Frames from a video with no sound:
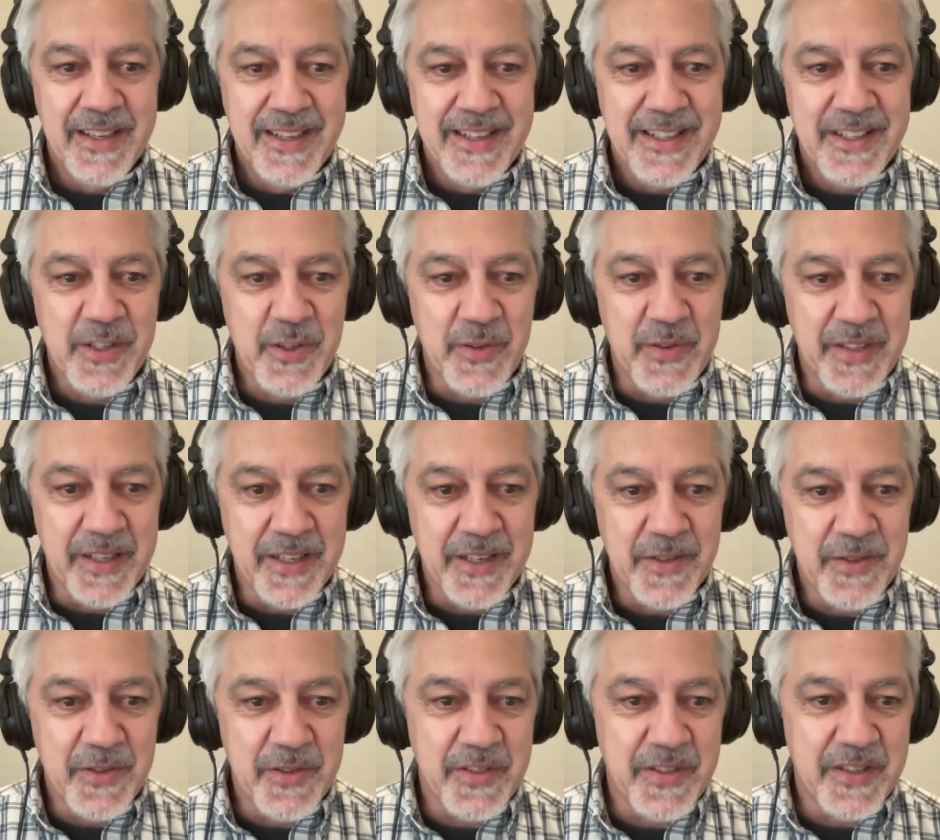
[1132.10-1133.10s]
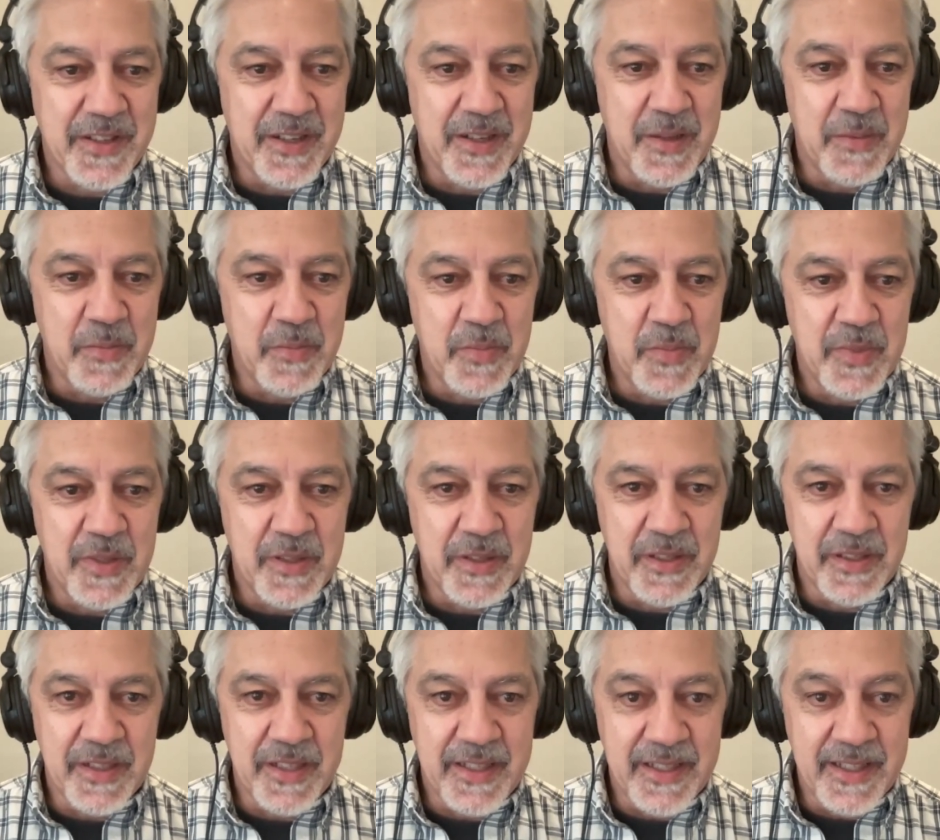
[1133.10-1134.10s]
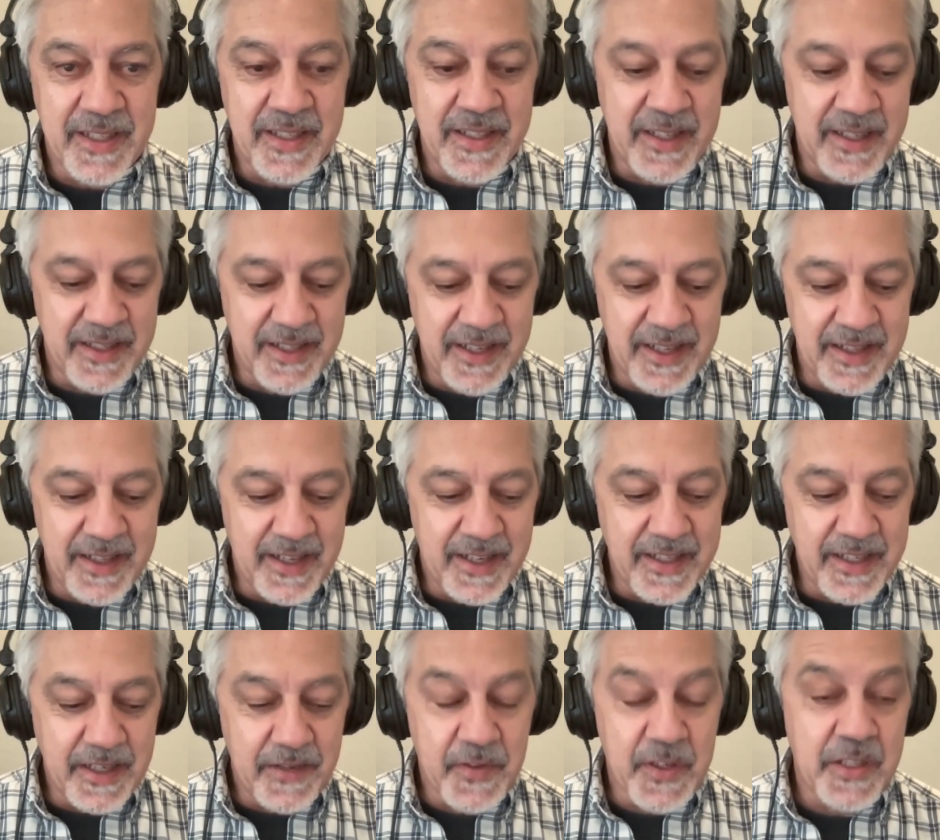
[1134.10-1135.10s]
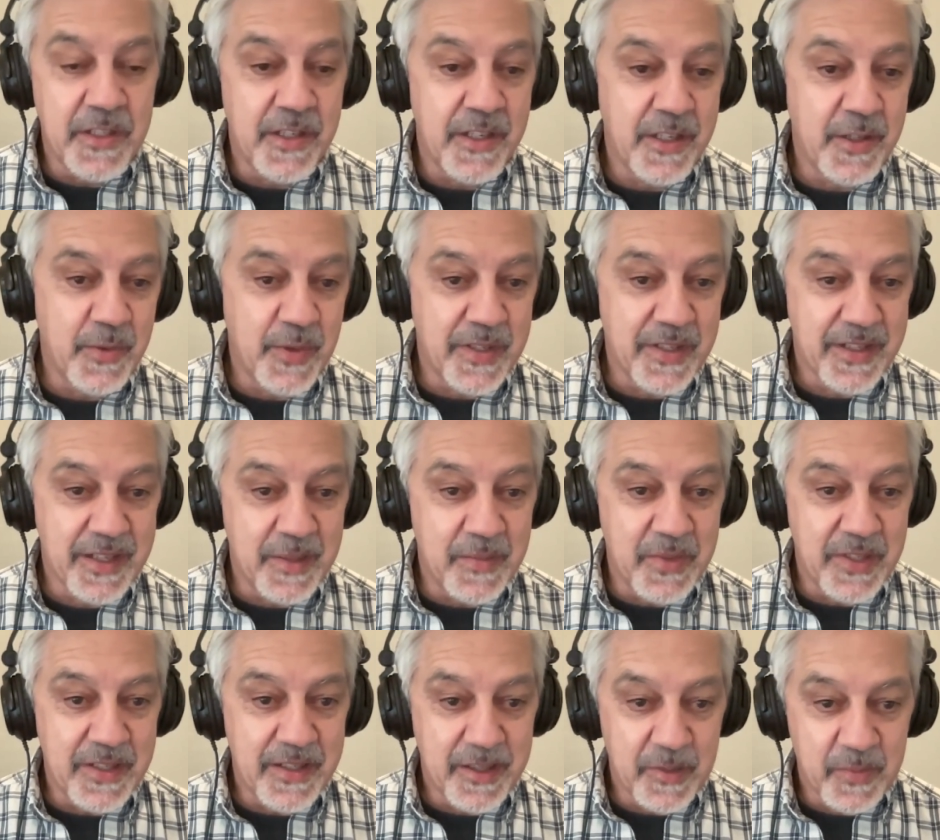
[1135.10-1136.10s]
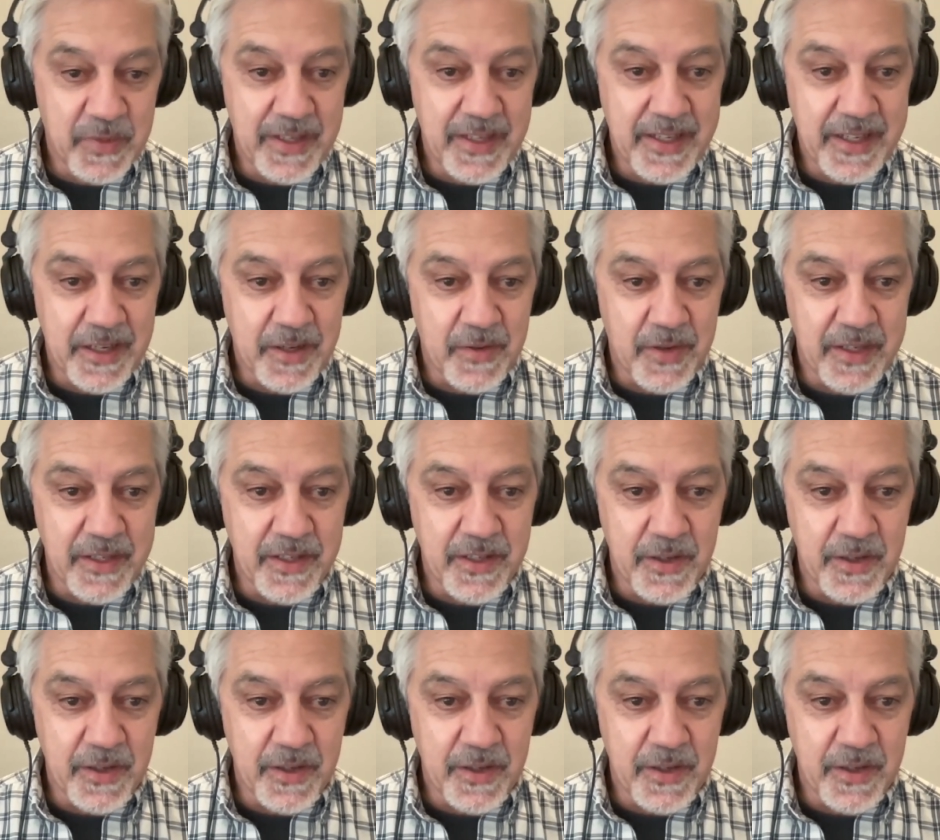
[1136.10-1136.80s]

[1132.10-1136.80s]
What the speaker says: So here is, and the idea of continuous comes into play here, right?